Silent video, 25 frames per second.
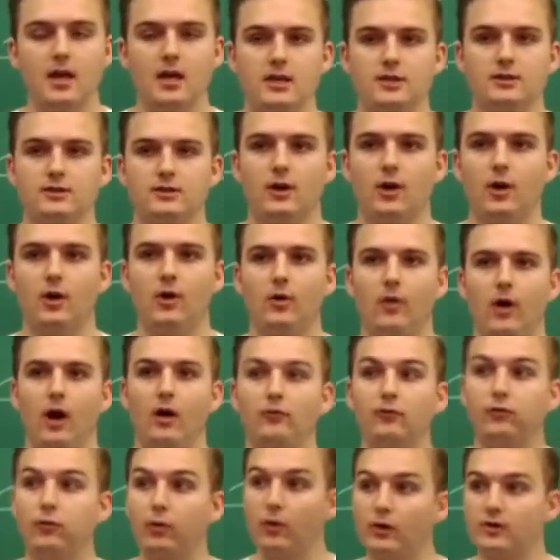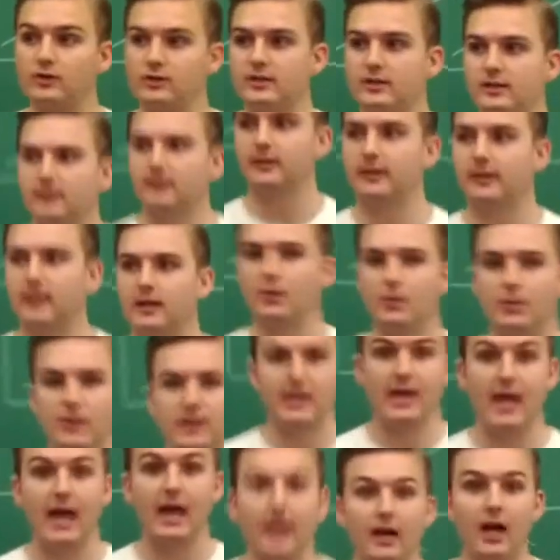So unfortunately, we
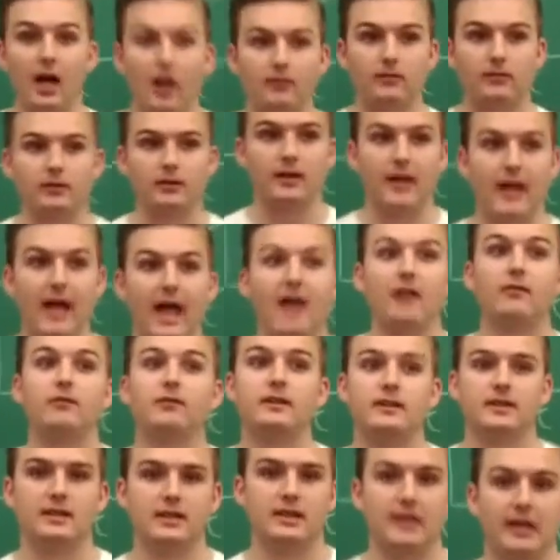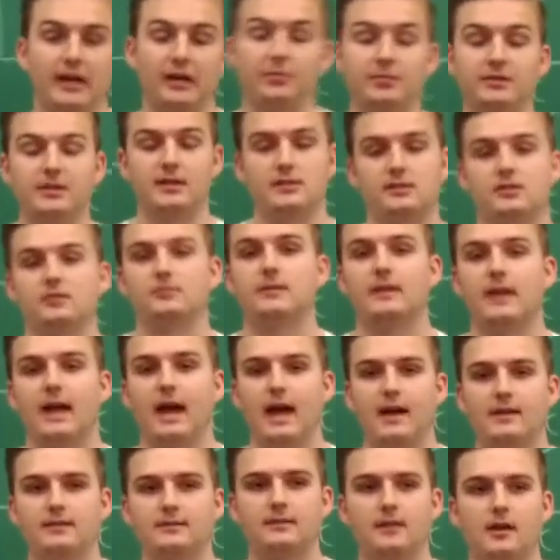can't cover everything that could potentially be
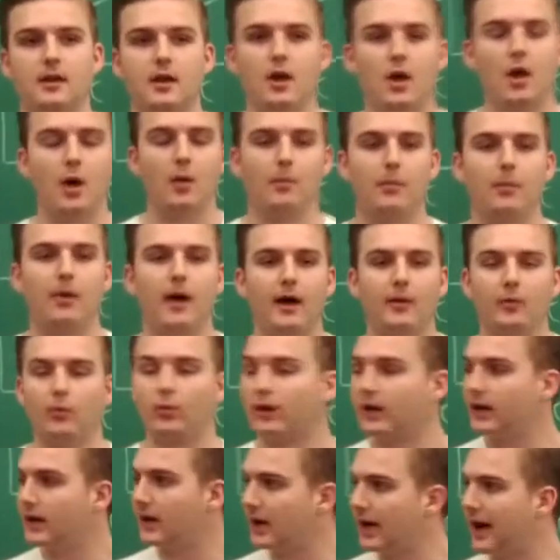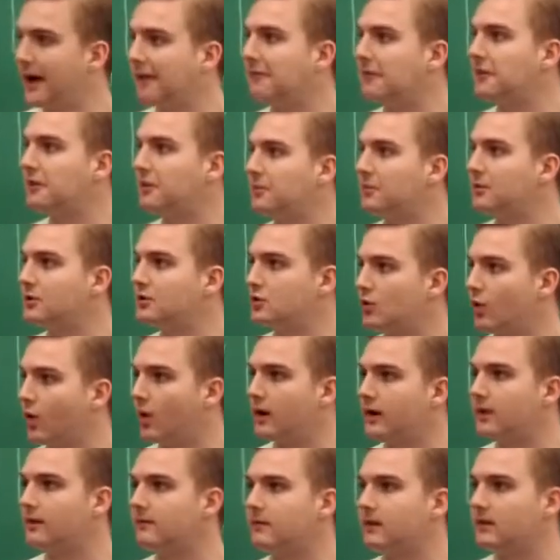asked, but we're going to cover the
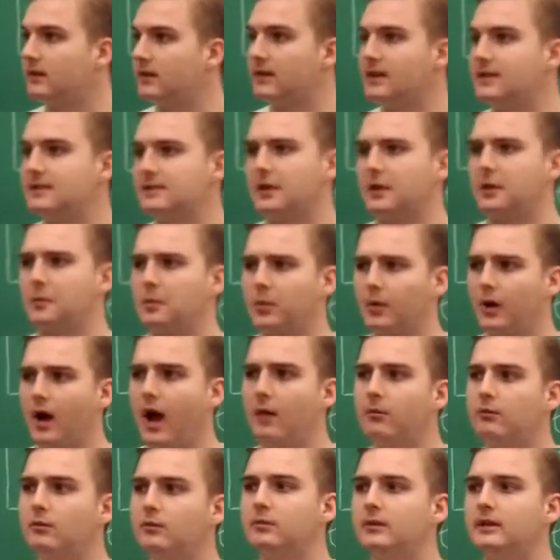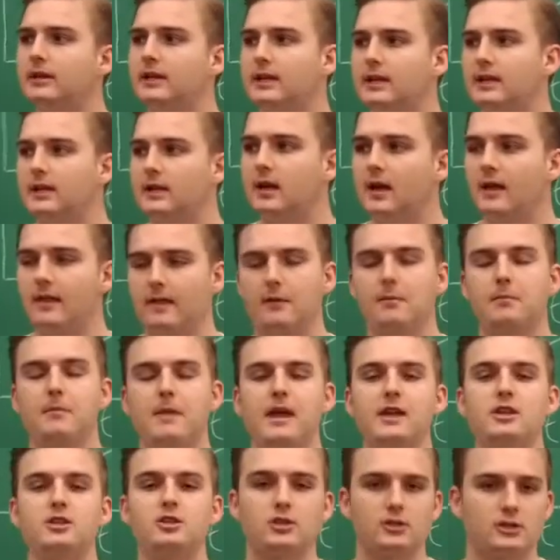majority of the things that are probably the
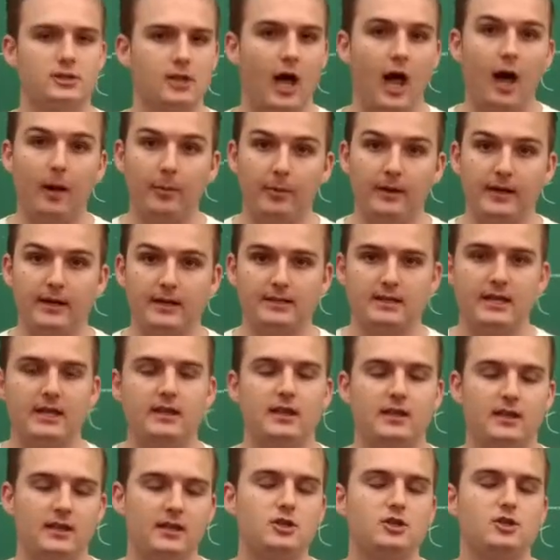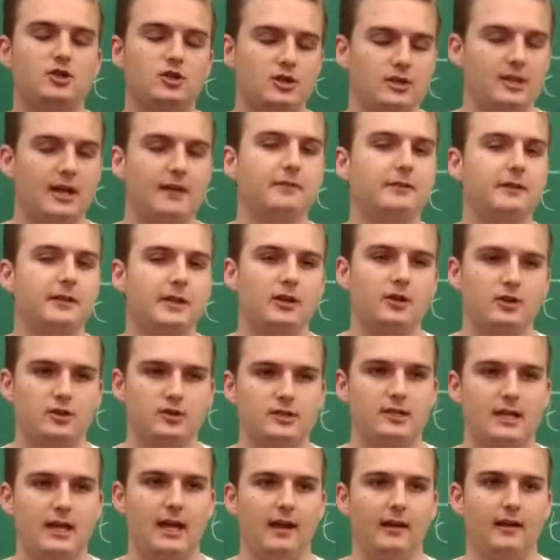major topics and the things you should definitely
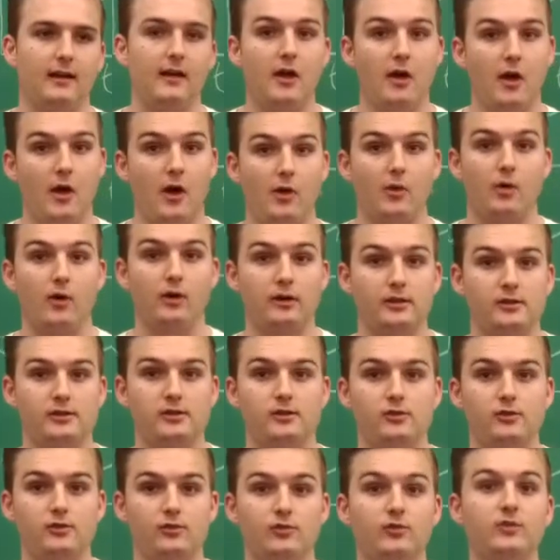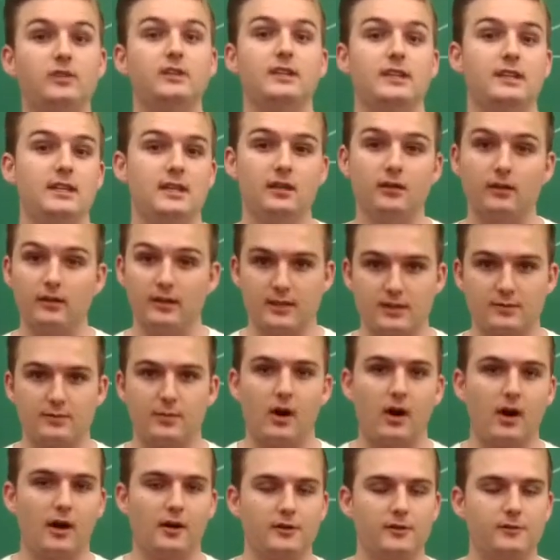understand in order to really kill this
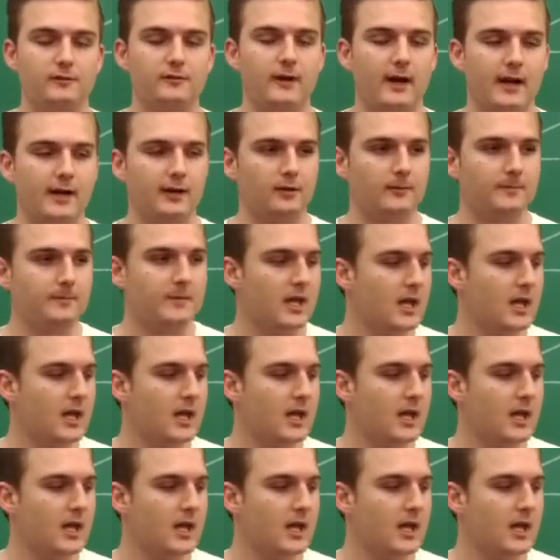part on your final.